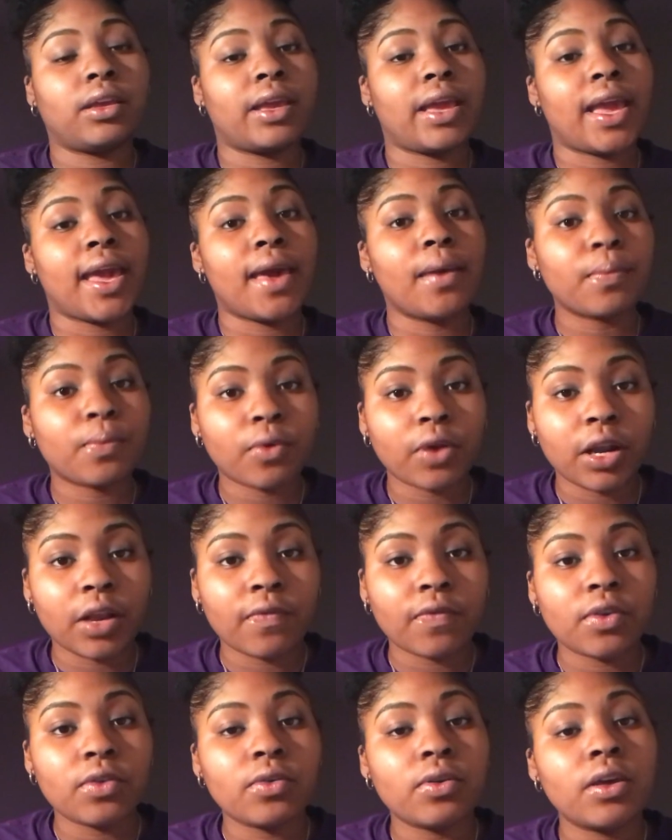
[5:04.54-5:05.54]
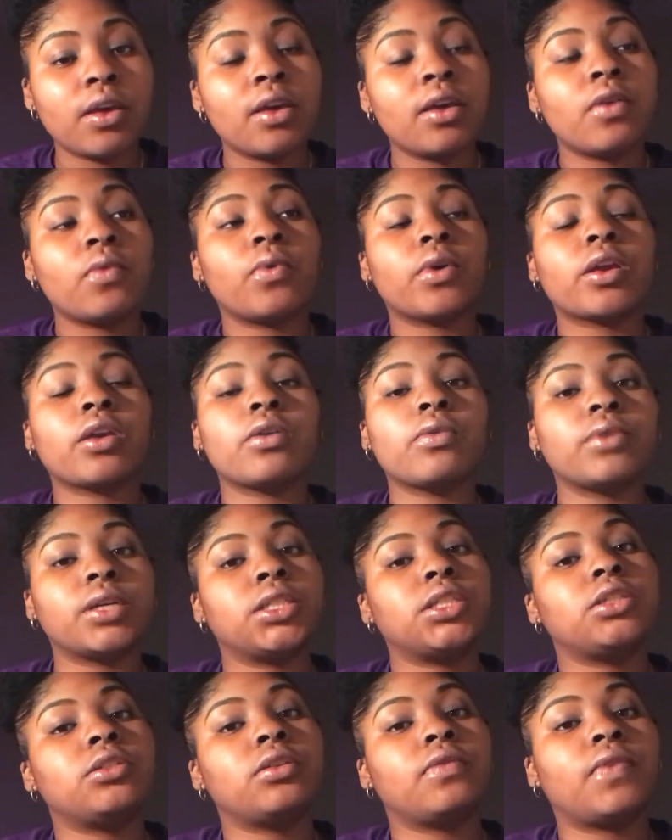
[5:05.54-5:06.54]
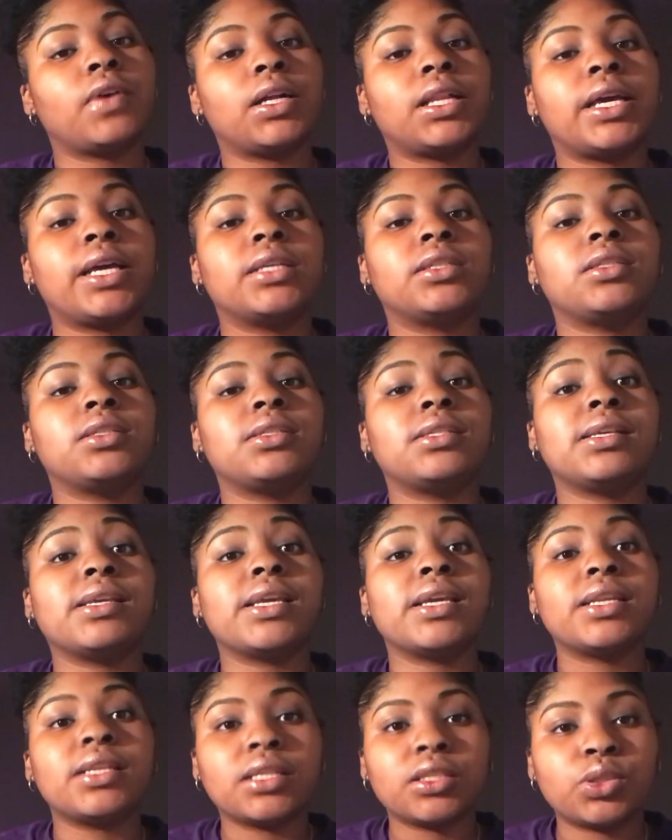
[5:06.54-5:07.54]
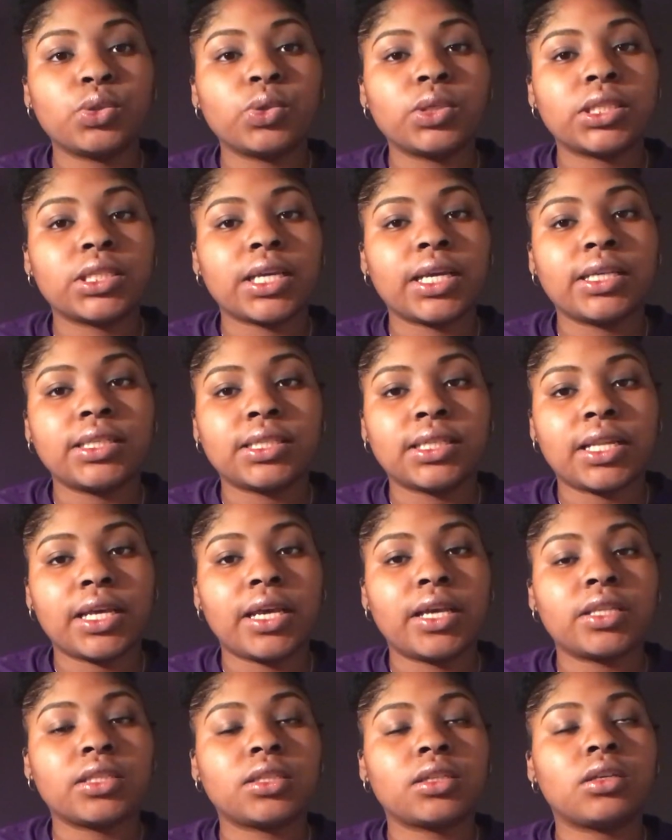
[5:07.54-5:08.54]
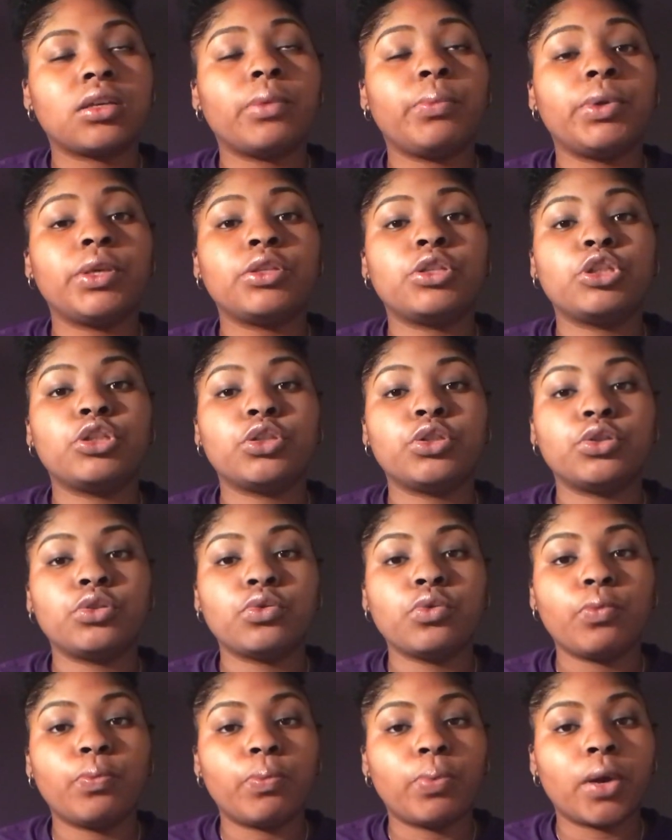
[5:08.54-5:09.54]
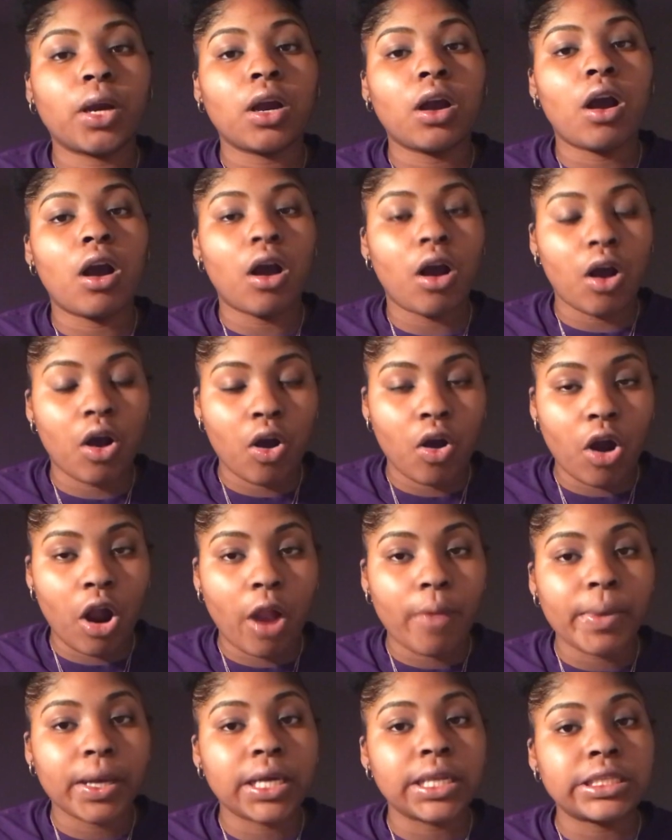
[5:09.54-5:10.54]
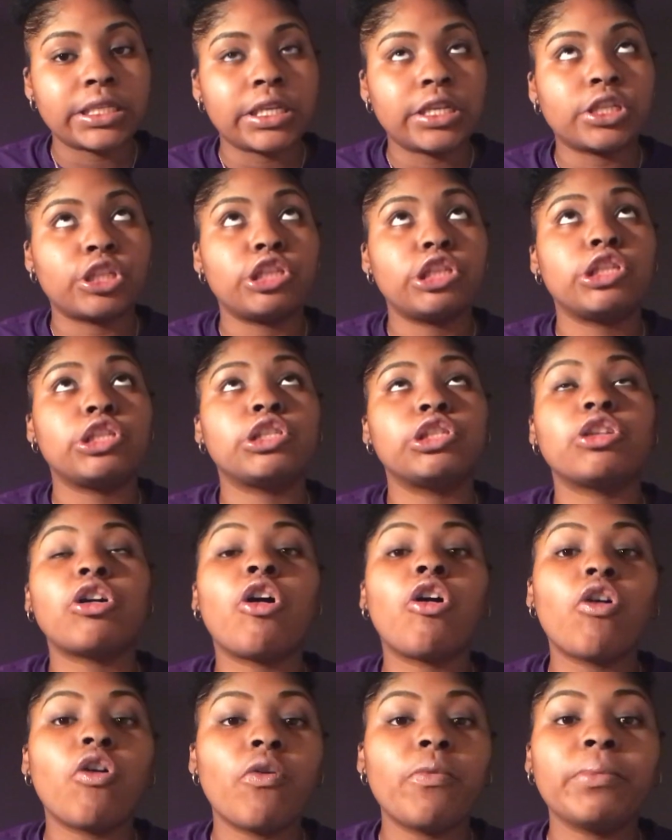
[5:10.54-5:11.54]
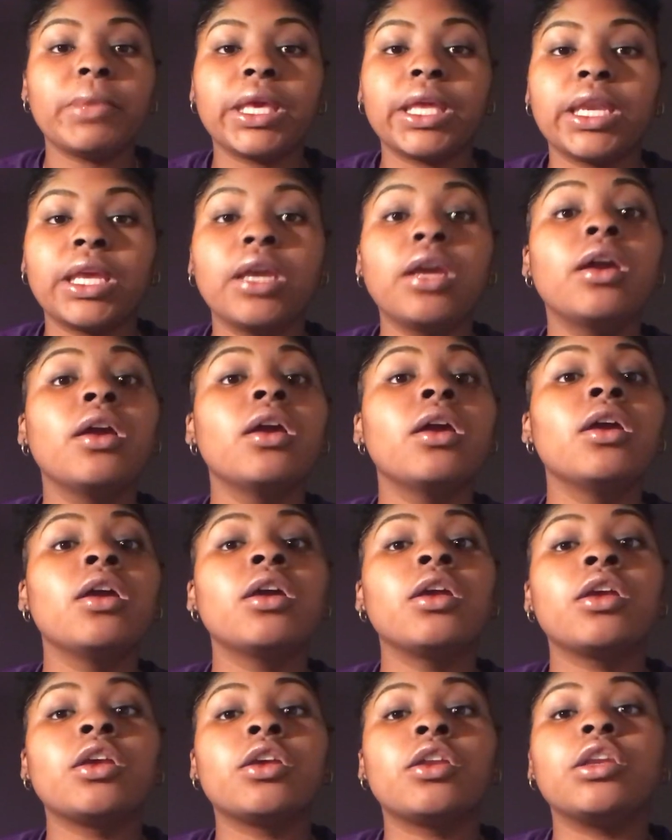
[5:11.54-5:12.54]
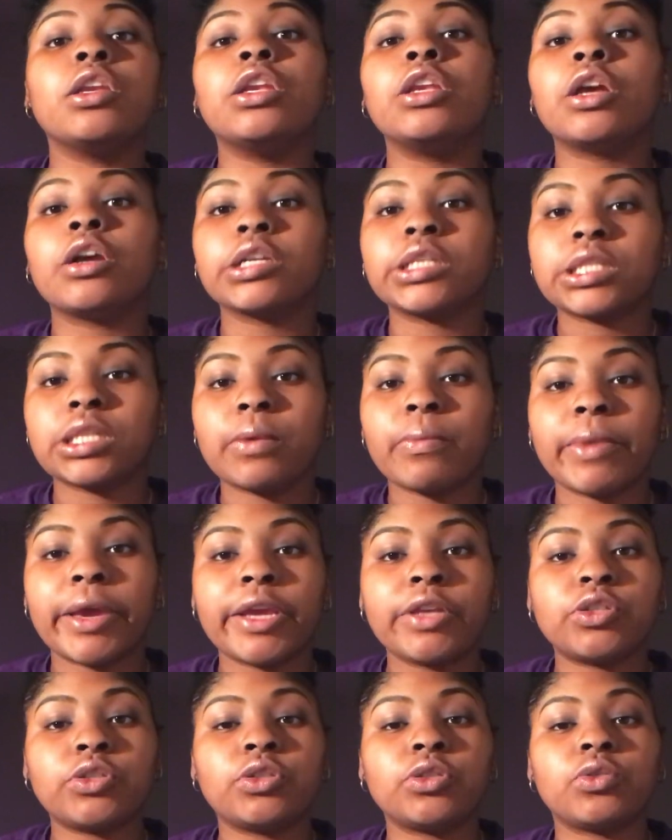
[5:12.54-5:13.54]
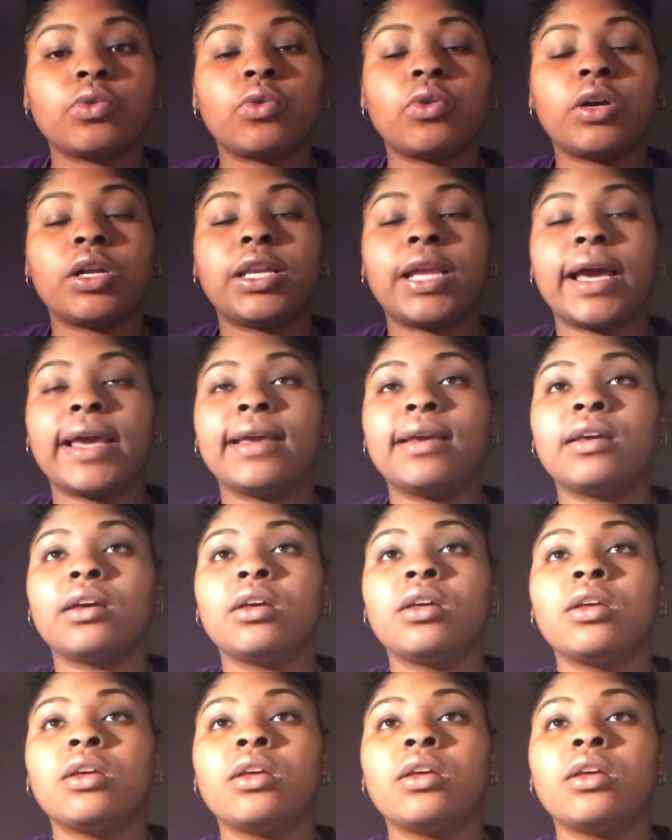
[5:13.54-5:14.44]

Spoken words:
at Prairie View, when you register for classes, getting into a science class could be super hard because it's so many nursing majors or like